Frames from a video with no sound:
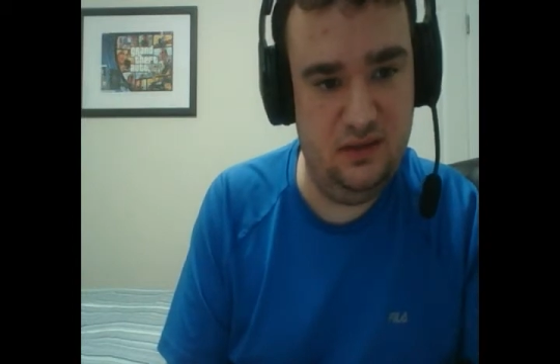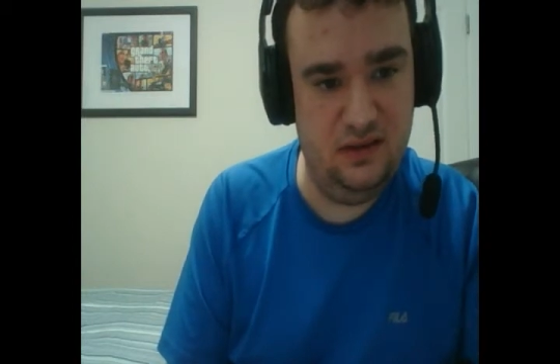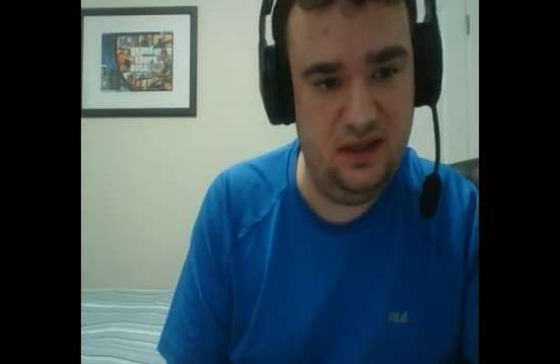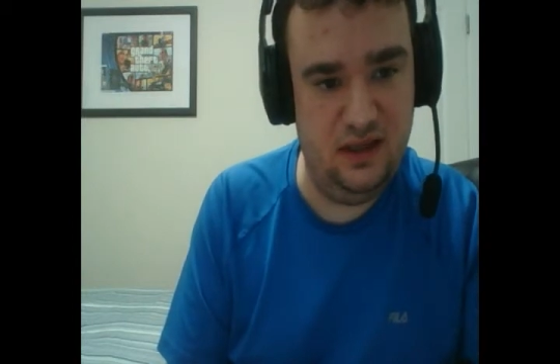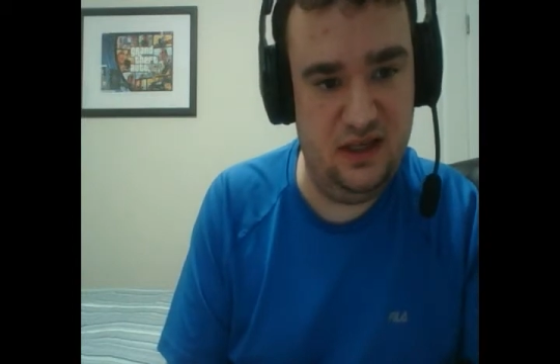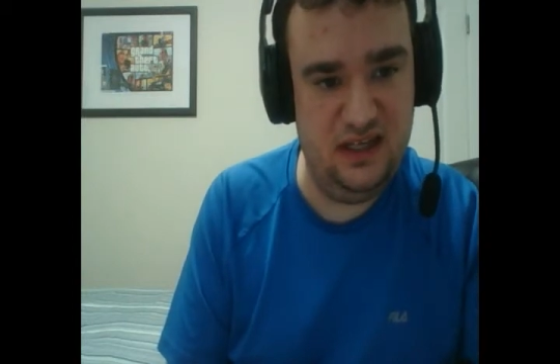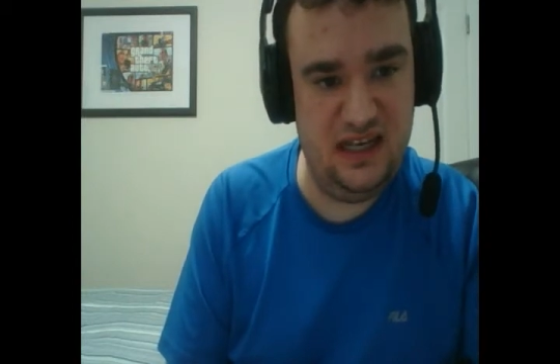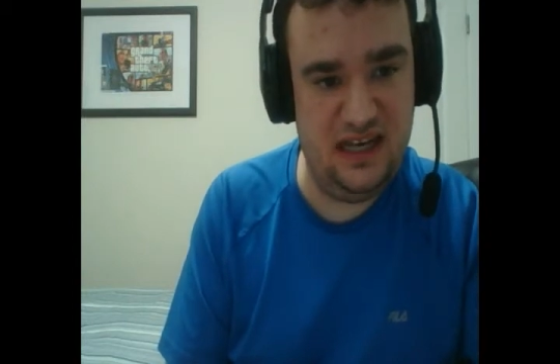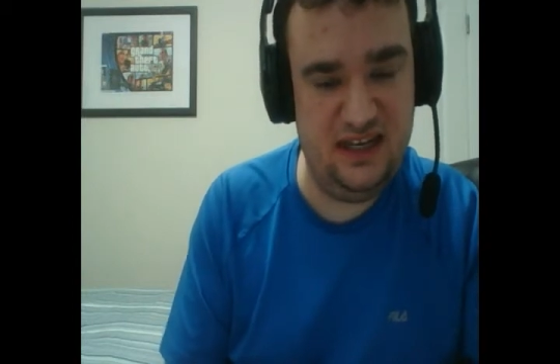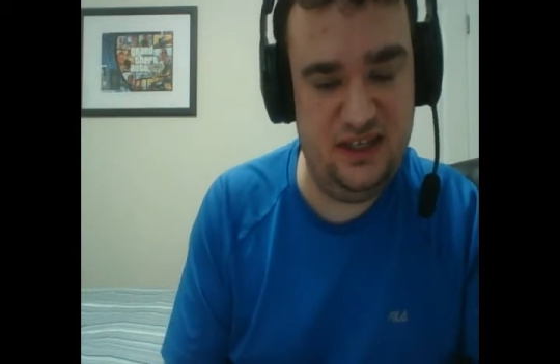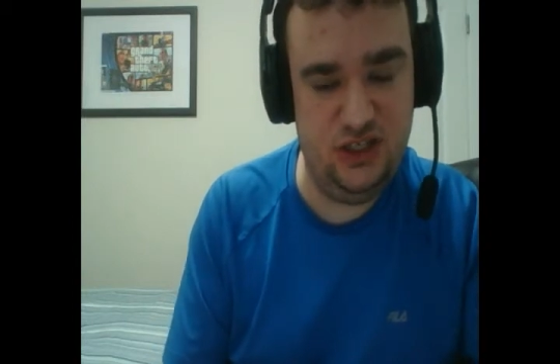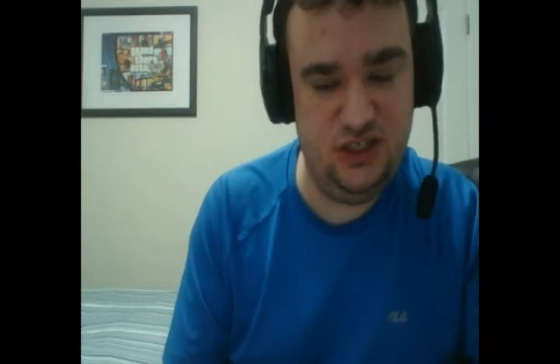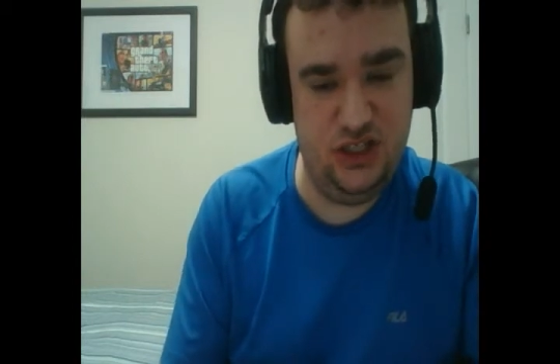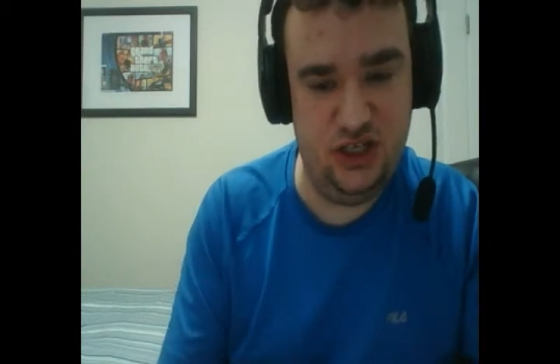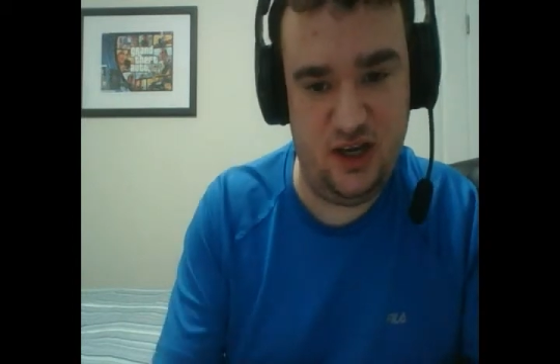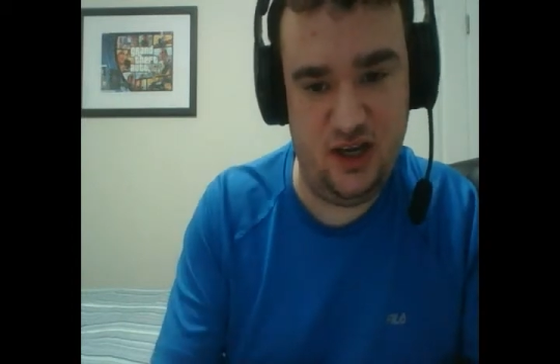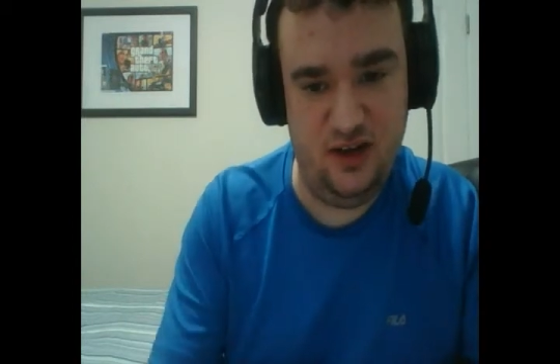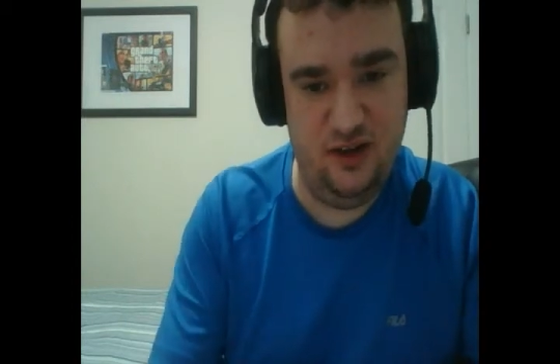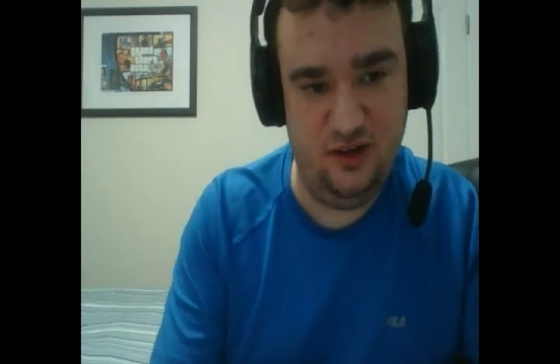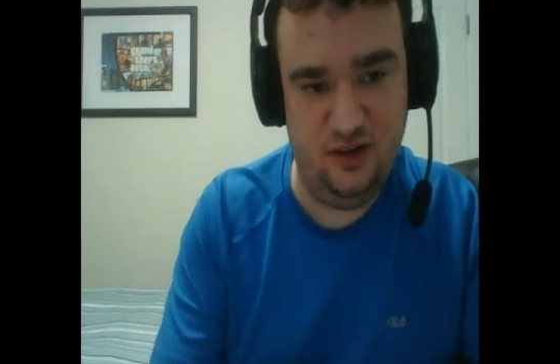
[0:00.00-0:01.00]
the
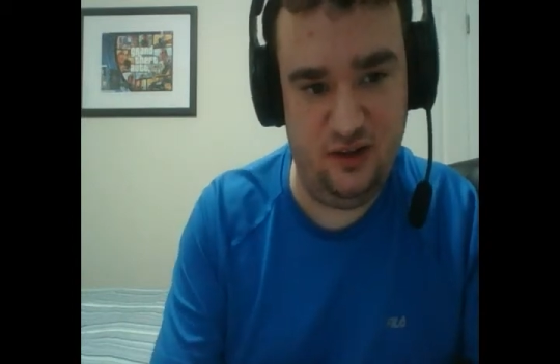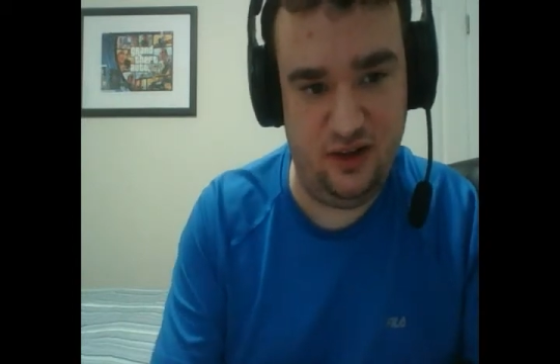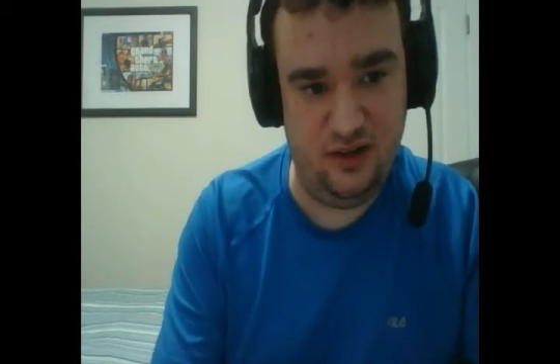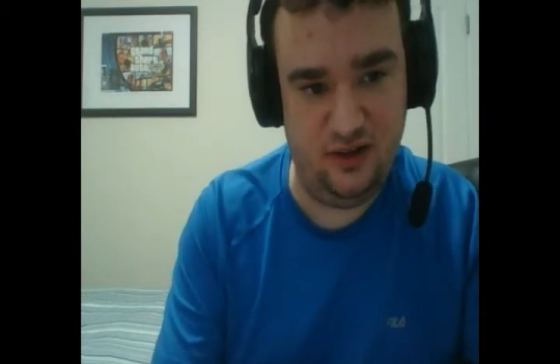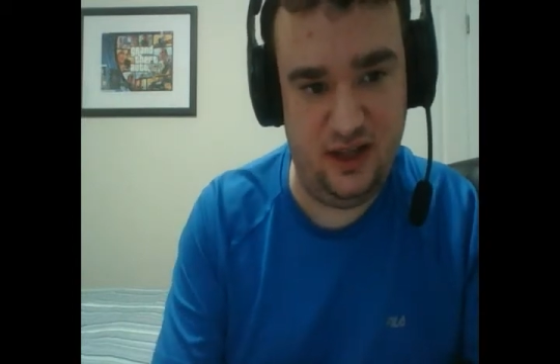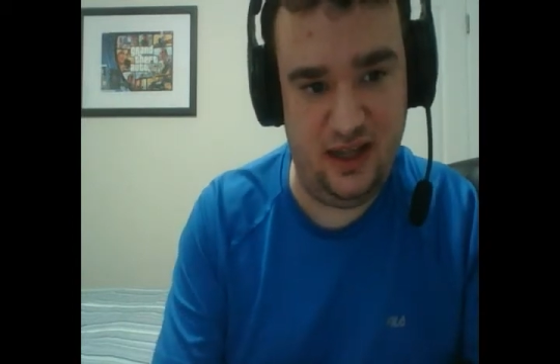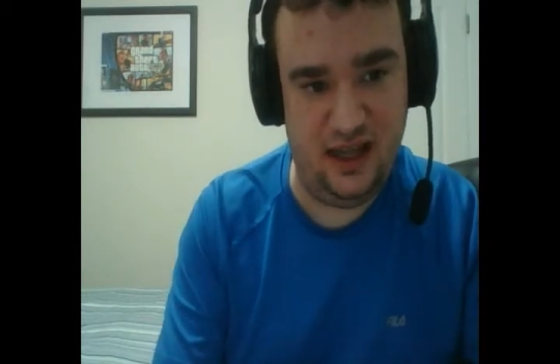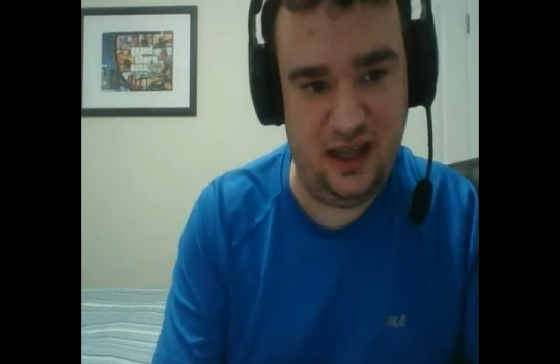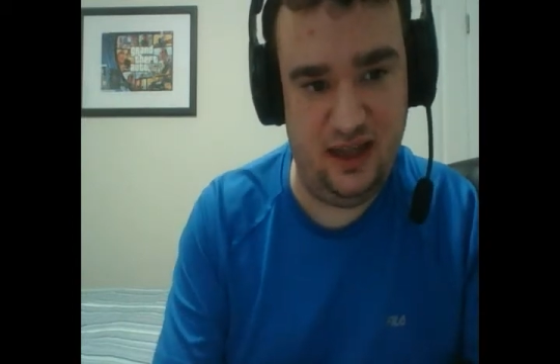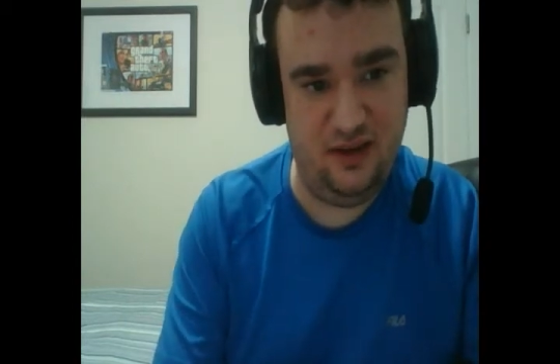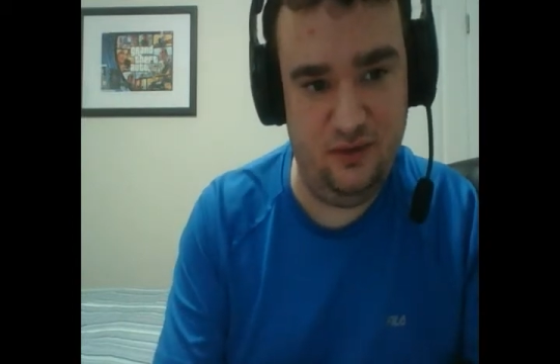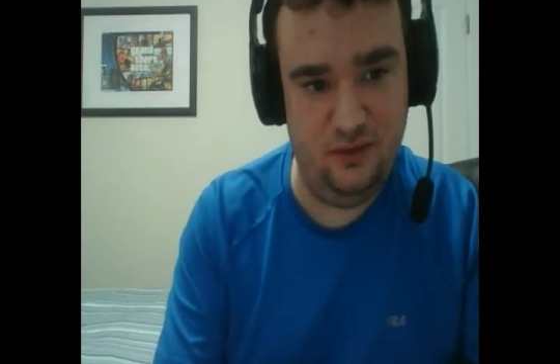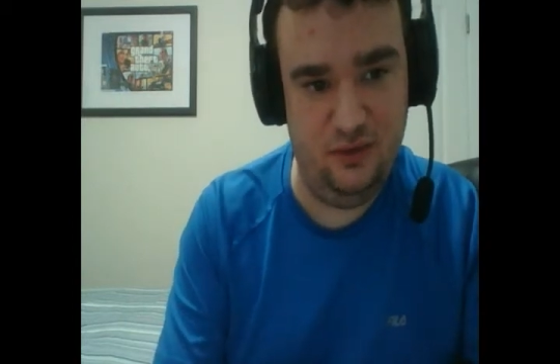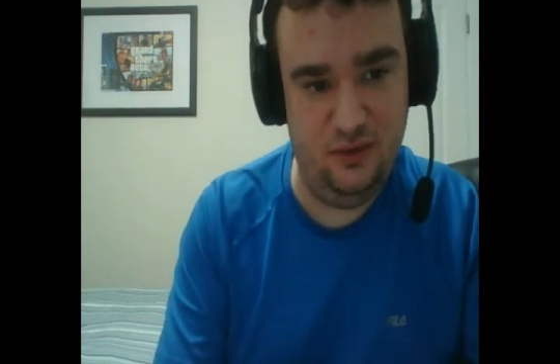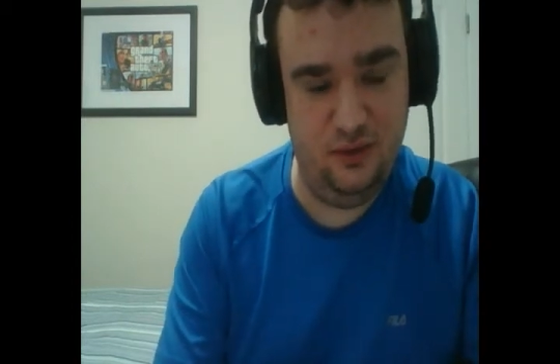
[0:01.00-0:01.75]
Deadshot look-alike